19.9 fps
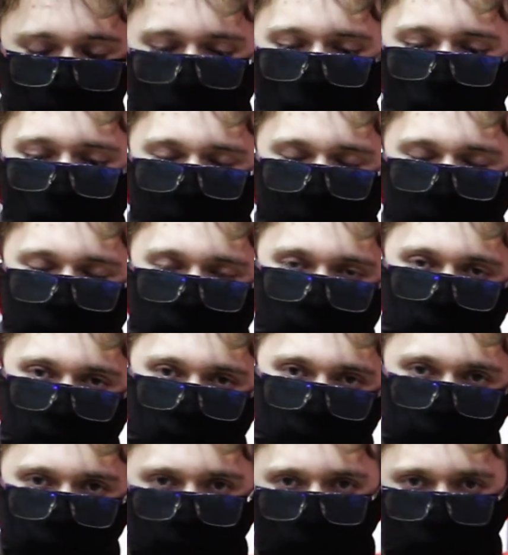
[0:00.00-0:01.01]
made it
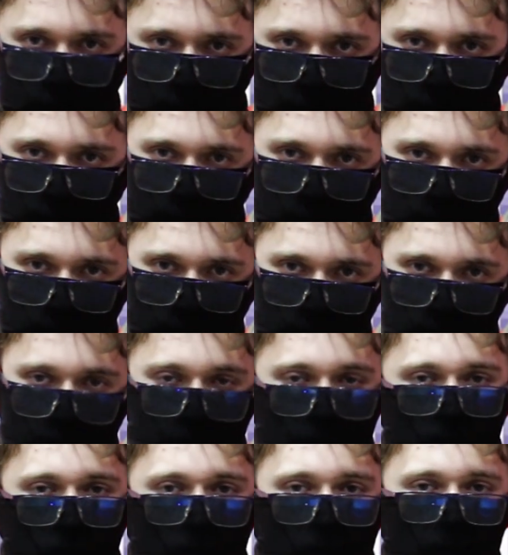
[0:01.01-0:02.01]
clearly
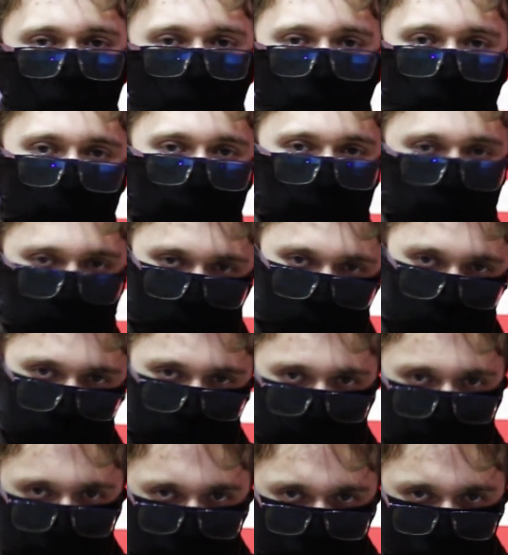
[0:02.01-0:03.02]
into the final
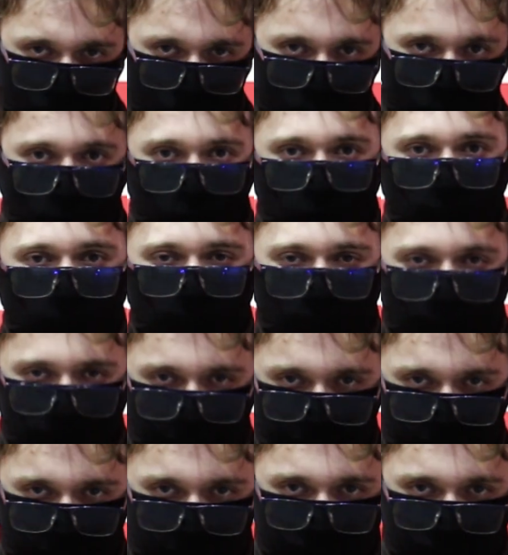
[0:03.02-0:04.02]
stage of the
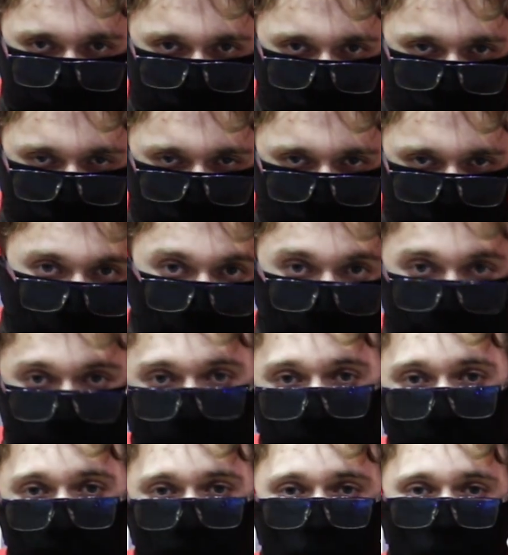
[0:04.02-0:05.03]
Abakan. In
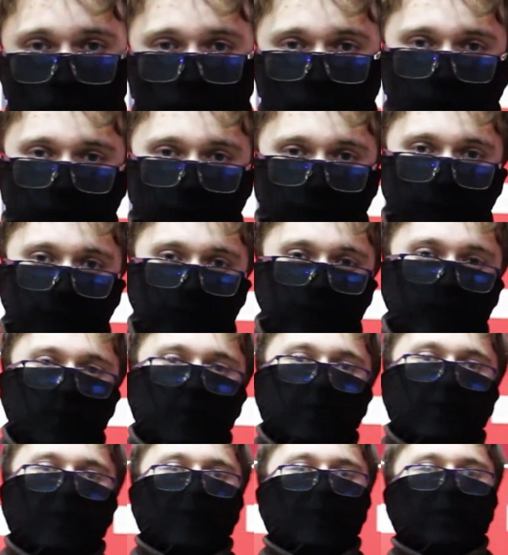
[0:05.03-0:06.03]
case of the
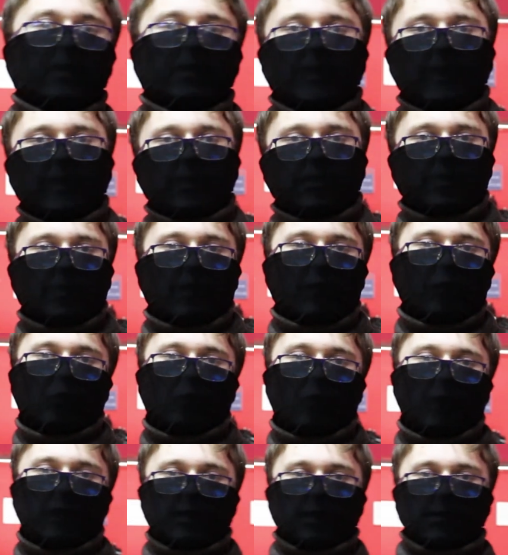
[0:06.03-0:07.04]
AEK
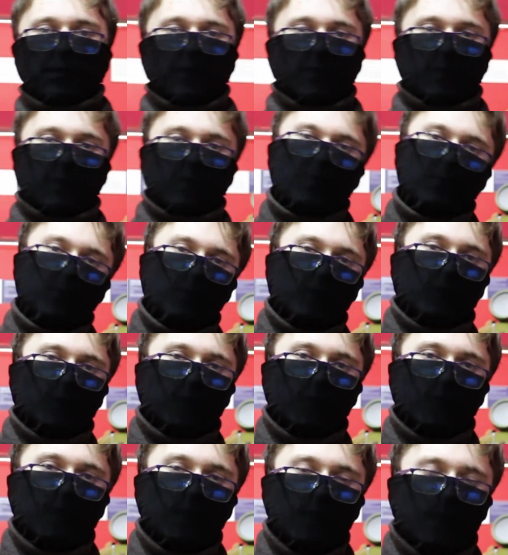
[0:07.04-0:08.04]
971
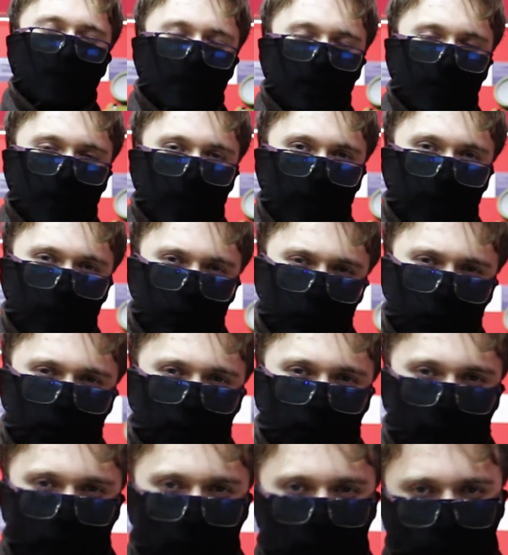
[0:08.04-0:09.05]
specifically, I should
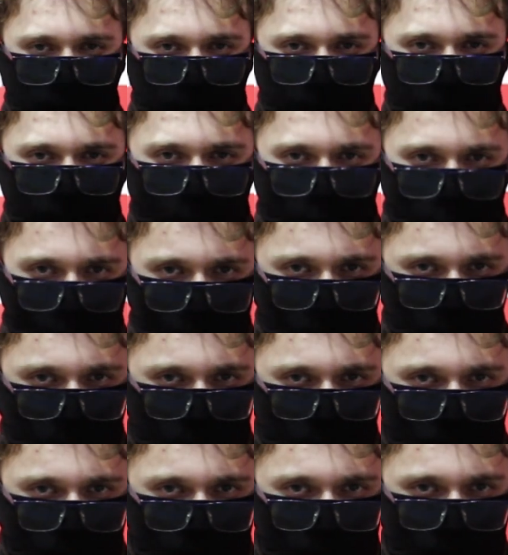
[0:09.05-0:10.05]
probably quote
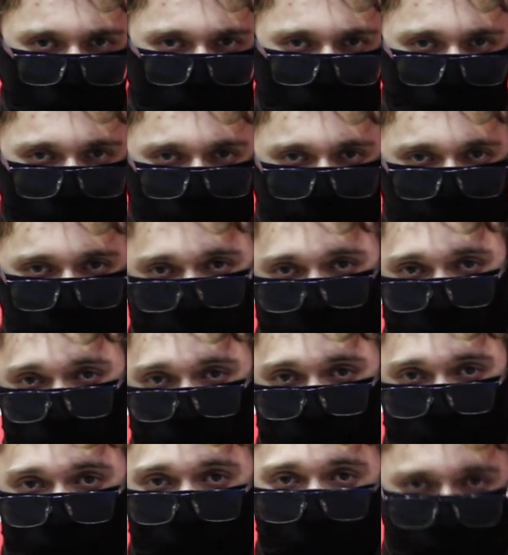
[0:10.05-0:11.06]
Mr.
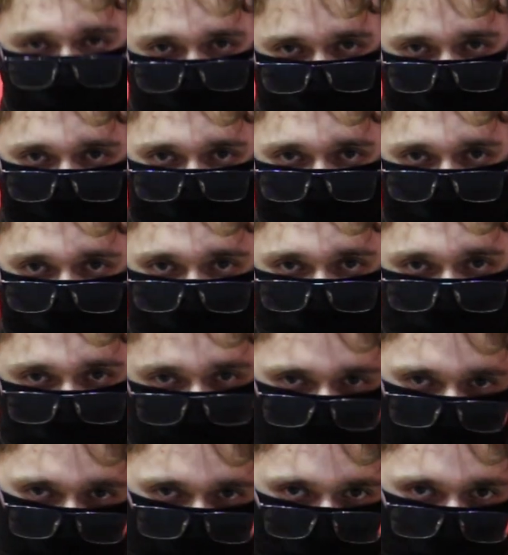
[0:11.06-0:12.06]
Koksharov
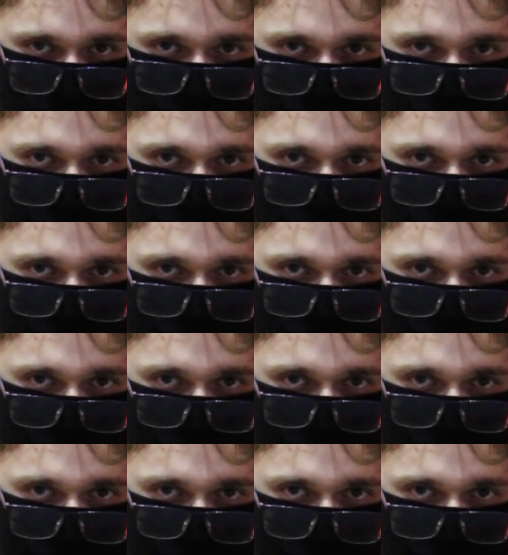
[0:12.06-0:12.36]
himself,